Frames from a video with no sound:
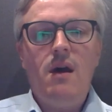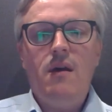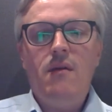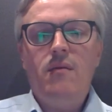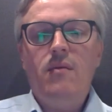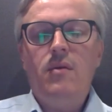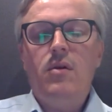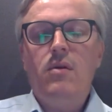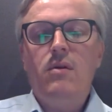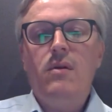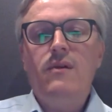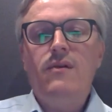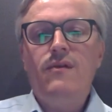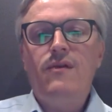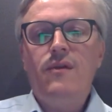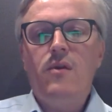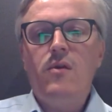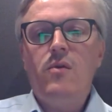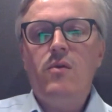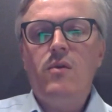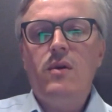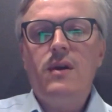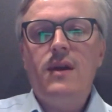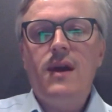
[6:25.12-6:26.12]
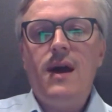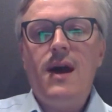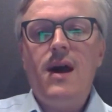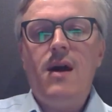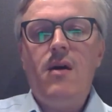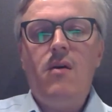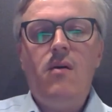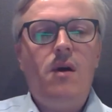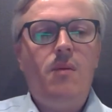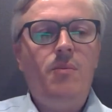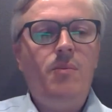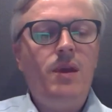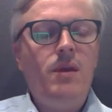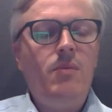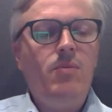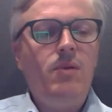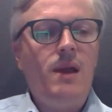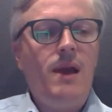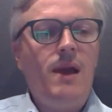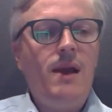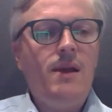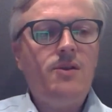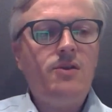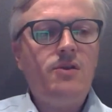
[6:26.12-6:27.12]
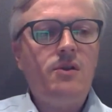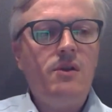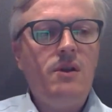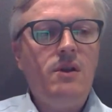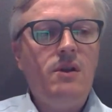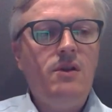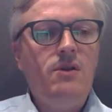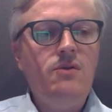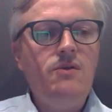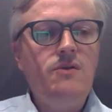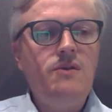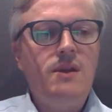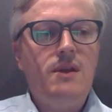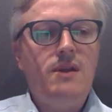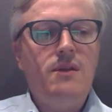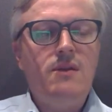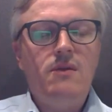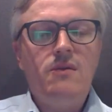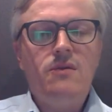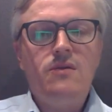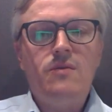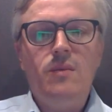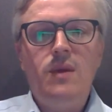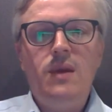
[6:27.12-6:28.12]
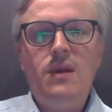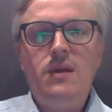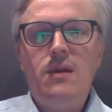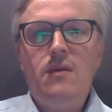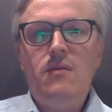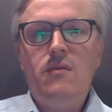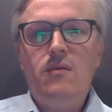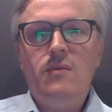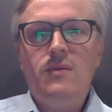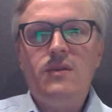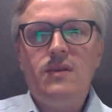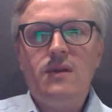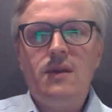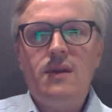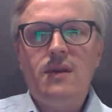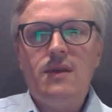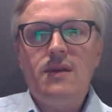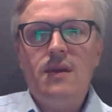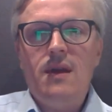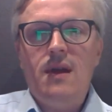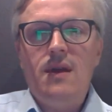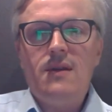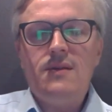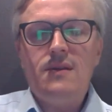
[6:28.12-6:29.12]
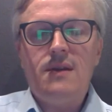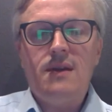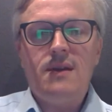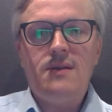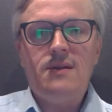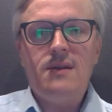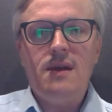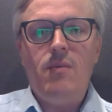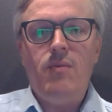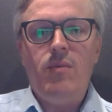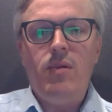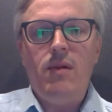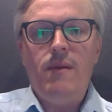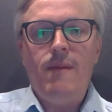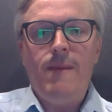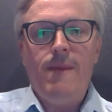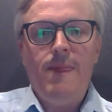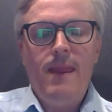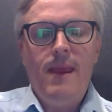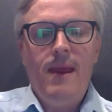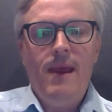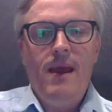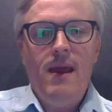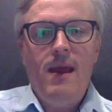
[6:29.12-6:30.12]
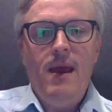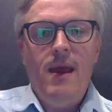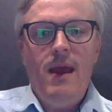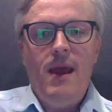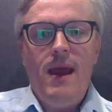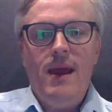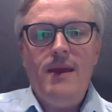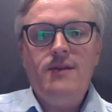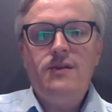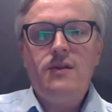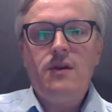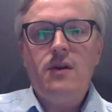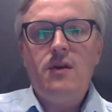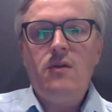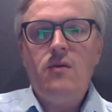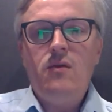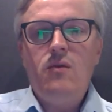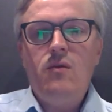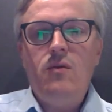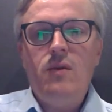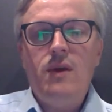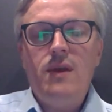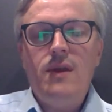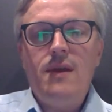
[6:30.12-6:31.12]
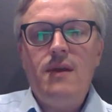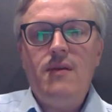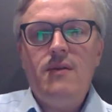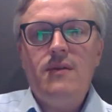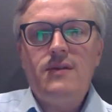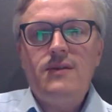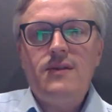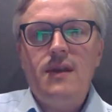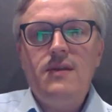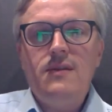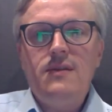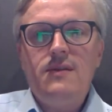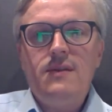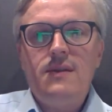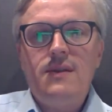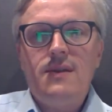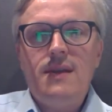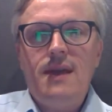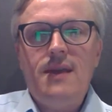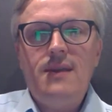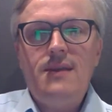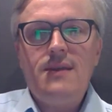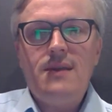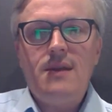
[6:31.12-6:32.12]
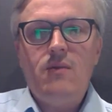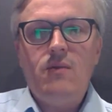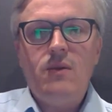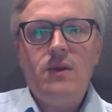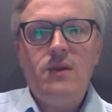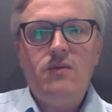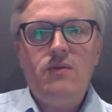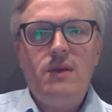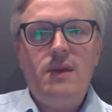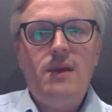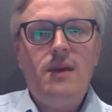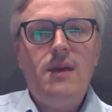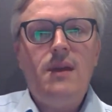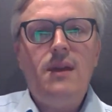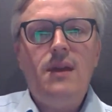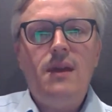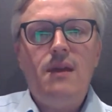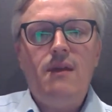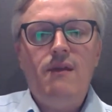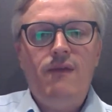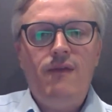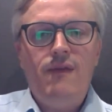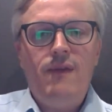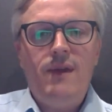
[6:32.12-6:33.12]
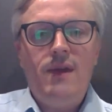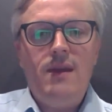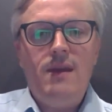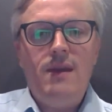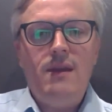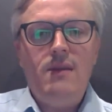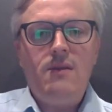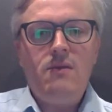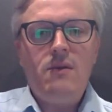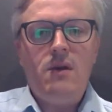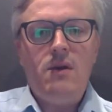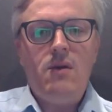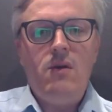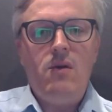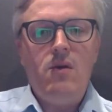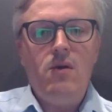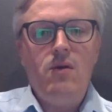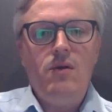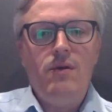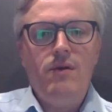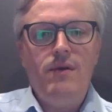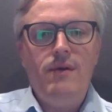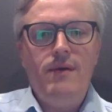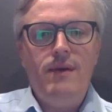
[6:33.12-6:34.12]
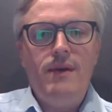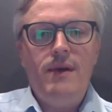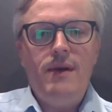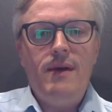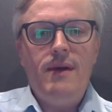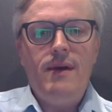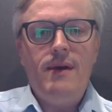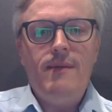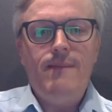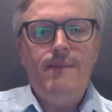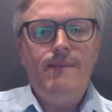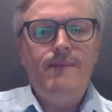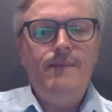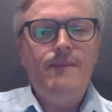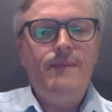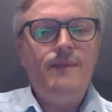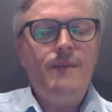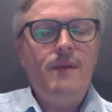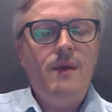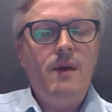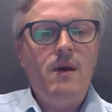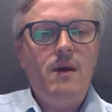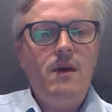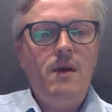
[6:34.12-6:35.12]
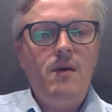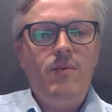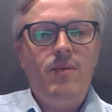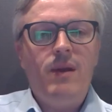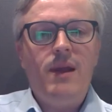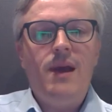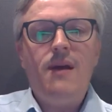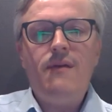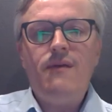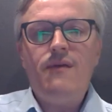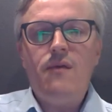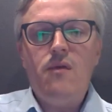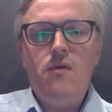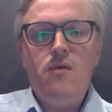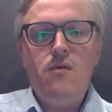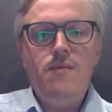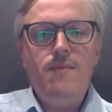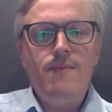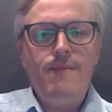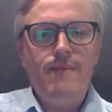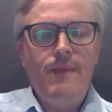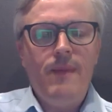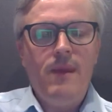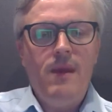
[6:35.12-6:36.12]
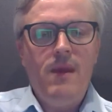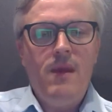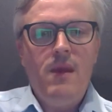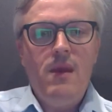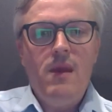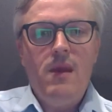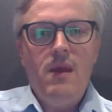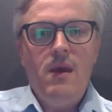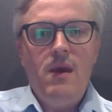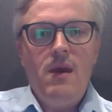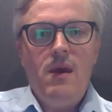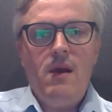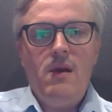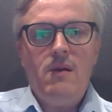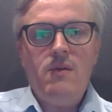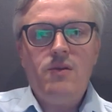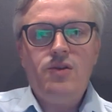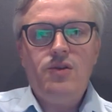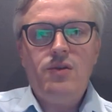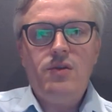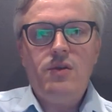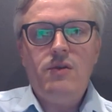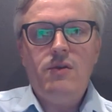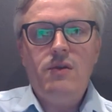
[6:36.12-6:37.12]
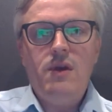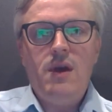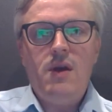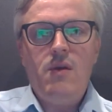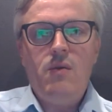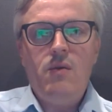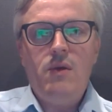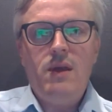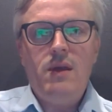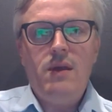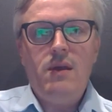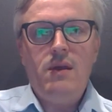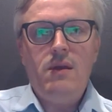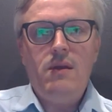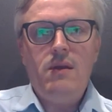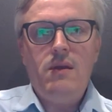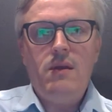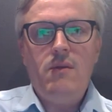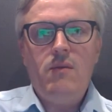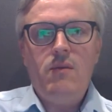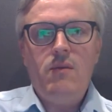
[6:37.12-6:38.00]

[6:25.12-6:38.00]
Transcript: going forward, how are people actually using those meeting rooms as an example. And so with our sensor data, which we can then feed into our own platform, I'll show you how we can